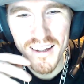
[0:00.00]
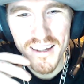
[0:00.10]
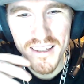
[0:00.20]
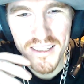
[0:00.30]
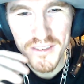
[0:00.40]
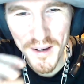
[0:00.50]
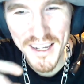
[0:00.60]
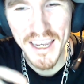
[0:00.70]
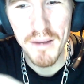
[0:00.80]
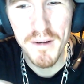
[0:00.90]
So I
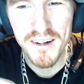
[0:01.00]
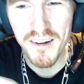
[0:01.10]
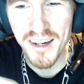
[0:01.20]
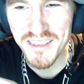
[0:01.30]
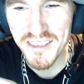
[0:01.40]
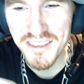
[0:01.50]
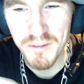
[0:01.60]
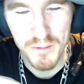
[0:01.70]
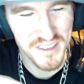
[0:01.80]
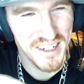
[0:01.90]
came across this
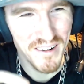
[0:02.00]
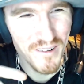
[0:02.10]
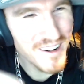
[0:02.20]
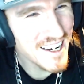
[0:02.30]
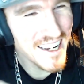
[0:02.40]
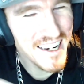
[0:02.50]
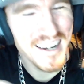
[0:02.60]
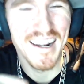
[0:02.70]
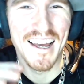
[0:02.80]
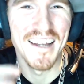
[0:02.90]
and was like, "What?"
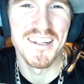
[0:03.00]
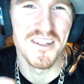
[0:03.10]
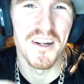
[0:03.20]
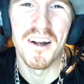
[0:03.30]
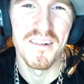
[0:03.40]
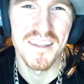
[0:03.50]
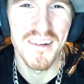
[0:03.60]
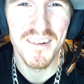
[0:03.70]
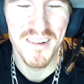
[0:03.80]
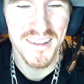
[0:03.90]
And I had to share it with
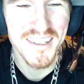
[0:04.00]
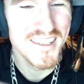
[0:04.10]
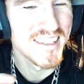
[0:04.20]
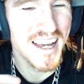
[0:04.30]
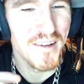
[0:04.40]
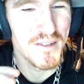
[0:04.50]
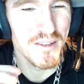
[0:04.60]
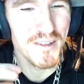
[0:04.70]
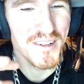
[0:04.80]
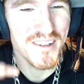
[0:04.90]
everyone. This is
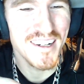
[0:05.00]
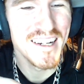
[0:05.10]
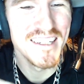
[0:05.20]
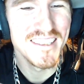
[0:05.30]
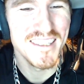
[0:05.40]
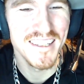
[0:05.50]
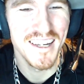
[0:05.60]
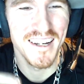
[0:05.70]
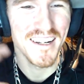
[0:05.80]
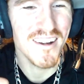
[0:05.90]
absolutely crazy
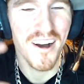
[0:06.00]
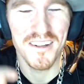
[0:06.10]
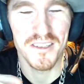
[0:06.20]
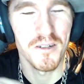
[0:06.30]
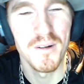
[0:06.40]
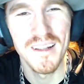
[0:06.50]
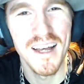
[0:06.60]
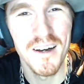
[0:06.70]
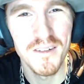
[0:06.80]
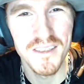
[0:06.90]
that Costco
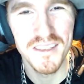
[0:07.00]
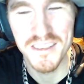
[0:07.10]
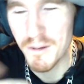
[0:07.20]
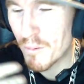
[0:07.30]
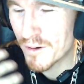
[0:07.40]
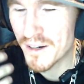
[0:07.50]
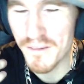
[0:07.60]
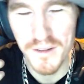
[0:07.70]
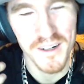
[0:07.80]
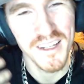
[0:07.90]
allows this. I'm wondering if
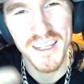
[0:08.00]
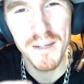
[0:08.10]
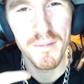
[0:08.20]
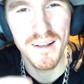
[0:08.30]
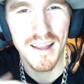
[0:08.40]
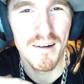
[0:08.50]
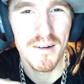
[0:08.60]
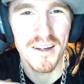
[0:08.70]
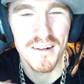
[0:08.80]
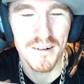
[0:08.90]
they're going to keep it
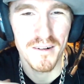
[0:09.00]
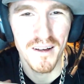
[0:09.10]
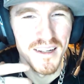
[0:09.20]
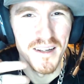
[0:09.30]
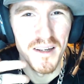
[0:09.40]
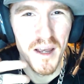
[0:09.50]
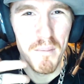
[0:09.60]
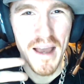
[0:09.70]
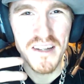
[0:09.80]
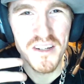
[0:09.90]
allowing it or not.
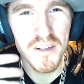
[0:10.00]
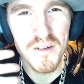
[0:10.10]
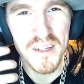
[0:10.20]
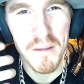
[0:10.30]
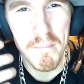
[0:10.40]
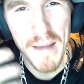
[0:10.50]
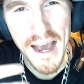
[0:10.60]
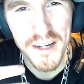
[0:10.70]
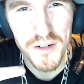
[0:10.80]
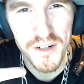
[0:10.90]
Imagine using a
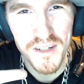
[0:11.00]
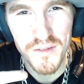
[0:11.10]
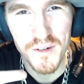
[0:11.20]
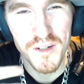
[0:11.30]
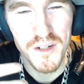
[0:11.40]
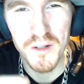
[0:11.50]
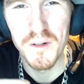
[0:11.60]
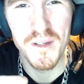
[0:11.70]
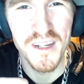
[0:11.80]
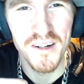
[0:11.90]
mattress for 2
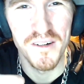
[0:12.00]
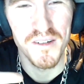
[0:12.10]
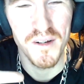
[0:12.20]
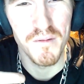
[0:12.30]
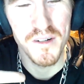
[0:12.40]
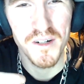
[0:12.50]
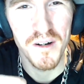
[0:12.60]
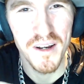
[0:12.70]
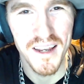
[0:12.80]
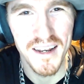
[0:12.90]
years and
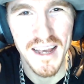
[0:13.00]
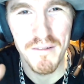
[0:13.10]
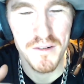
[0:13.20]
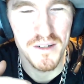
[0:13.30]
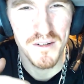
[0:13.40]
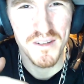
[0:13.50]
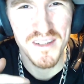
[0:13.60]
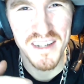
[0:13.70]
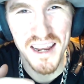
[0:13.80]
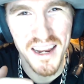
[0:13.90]
returning it after it's all
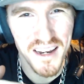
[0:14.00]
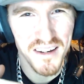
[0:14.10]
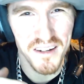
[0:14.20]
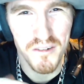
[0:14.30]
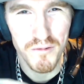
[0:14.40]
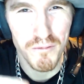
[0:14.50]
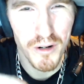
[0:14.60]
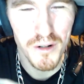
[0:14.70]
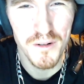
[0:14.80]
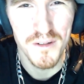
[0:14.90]
stained and
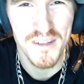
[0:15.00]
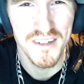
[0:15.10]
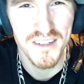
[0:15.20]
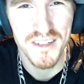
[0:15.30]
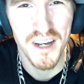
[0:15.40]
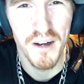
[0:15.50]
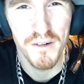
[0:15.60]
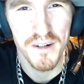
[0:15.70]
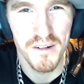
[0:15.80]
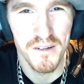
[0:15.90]
gross and just
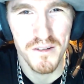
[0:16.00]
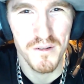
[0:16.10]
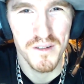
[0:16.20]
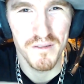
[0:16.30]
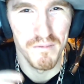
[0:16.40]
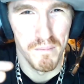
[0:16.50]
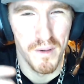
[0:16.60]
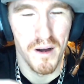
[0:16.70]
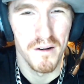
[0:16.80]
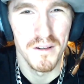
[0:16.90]
covered in all sorts of
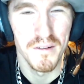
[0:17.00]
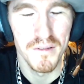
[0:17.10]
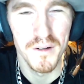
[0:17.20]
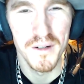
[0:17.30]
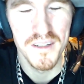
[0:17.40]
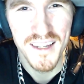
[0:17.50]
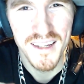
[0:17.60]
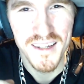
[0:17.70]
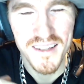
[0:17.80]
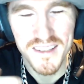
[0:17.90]
bodily fluids.
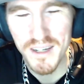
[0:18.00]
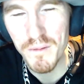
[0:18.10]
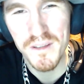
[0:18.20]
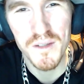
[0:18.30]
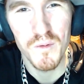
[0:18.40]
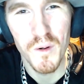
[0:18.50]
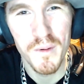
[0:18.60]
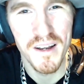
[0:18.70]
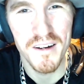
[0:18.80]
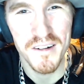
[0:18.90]
Same with this woman
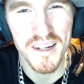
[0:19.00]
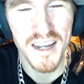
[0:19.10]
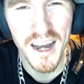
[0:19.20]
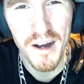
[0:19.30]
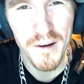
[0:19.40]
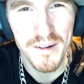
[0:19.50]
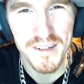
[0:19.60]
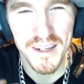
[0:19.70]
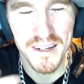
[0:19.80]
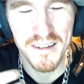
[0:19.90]
and her couch.
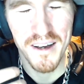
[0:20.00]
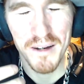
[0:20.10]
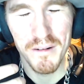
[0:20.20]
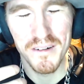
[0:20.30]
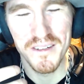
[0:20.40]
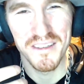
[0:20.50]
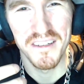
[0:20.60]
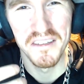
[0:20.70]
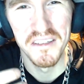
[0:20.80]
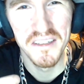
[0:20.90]
Like, talk about just
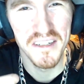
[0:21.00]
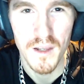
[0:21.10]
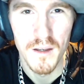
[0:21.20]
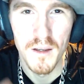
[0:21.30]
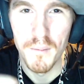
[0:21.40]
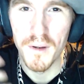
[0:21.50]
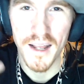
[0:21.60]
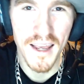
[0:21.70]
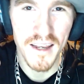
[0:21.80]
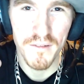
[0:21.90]
ugh. But
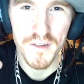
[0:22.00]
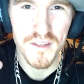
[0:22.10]
hey, if it's their